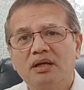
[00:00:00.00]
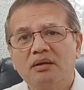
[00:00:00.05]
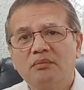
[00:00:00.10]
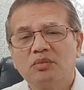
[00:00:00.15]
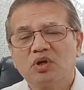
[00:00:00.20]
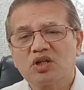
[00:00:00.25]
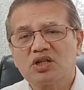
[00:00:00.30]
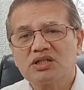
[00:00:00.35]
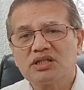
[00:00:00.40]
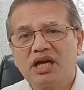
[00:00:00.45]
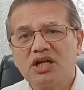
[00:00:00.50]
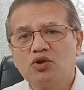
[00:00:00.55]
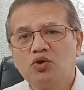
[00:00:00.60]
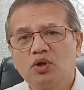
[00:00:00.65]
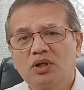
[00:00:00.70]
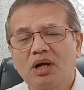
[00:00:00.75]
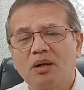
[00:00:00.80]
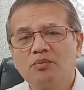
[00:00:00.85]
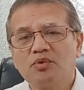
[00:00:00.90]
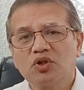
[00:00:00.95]
because then you'll
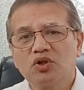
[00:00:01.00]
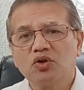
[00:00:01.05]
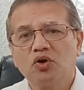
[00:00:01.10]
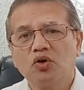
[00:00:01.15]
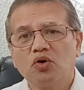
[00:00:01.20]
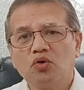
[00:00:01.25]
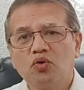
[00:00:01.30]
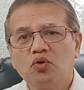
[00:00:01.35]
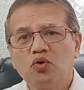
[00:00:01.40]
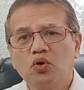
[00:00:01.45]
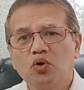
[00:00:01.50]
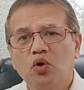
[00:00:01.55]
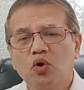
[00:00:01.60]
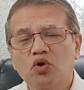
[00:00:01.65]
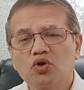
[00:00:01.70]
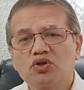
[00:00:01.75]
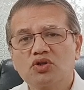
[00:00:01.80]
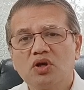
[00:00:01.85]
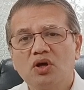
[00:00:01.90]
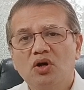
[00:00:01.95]
come to know who
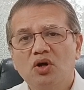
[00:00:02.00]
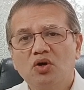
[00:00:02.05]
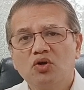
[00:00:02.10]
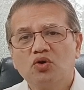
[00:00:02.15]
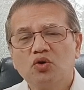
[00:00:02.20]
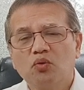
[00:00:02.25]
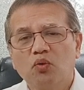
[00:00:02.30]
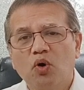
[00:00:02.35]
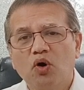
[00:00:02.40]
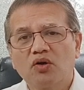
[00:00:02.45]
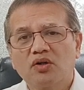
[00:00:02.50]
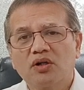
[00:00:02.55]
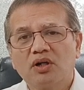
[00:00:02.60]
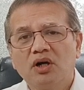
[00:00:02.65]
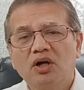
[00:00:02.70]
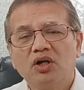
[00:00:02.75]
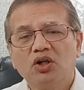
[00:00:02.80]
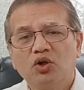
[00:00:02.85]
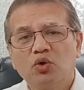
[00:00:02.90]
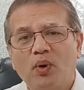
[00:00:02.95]
goes to
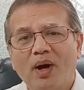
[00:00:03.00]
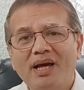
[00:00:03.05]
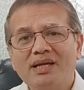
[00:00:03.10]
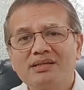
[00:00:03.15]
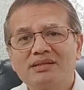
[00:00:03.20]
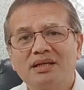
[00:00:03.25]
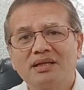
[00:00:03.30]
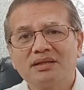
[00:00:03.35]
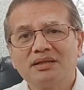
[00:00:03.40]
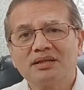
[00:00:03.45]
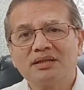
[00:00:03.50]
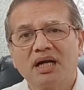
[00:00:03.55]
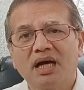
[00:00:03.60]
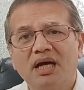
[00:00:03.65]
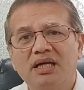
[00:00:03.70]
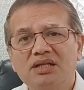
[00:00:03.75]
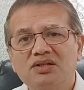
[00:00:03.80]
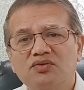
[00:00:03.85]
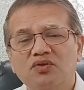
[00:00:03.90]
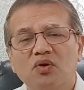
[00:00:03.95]
vote twice and
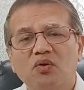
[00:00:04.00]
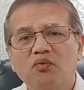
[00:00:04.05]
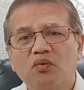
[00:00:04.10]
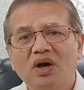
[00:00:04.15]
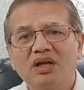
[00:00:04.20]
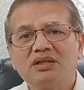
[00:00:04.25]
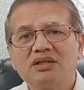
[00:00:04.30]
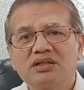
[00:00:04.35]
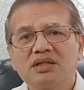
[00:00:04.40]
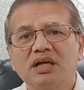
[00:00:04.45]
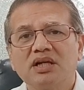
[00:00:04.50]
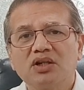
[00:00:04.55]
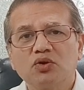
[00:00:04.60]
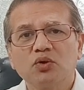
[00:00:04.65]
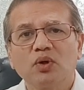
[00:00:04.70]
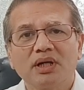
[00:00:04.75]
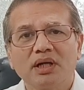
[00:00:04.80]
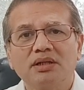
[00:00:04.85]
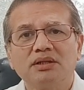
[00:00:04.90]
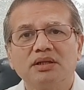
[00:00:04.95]
thrice from one state to
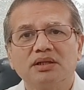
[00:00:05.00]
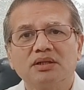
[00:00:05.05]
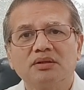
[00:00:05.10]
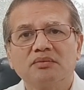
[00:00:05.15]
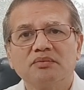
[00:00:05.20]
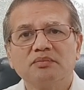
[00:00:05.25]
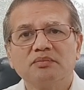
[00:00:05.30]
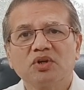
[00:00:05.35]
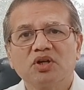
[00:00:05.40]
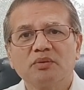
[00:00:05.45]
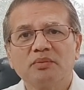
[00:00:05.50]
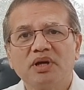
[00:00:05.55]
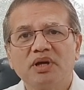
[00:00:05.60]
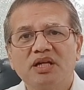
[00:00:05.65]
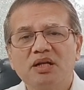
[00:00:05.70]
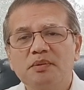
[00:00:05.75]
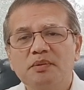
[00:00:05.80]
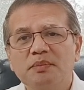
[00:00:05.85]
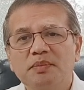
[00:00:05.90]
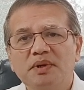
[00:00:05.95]
another, because
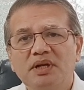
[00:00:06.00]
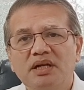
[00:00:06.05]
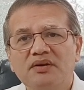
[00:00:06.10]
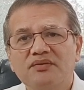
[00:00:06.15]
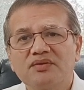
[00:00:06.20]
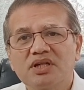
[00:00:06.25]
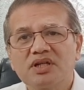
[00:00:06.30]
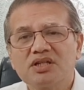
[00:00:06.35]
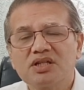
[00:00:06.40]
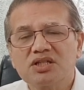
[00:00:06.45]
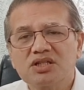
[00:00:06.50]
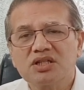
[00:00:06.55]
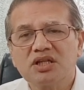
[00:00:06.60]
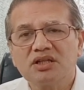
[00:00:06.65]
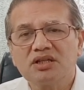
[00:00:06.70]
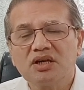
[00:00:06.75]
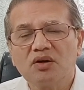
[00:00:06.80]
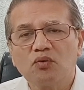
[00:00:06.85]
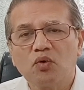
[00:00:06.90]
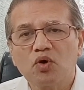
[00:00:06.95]
many people have registered
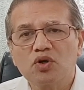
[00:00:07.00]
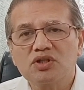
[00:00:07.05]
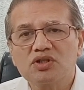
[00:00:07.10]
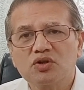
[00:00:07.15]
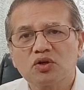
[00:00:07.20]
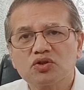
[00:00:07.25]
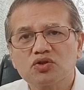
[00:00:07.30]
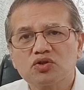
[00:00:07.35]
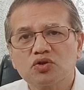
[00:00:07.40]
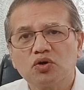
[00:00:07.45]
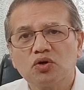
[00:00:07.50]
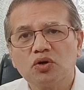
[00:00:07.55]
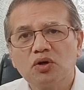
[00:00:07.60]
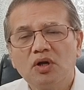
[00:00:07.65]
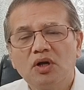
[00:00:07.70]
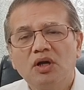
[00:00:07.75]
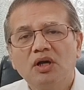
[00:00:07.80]
their votes also,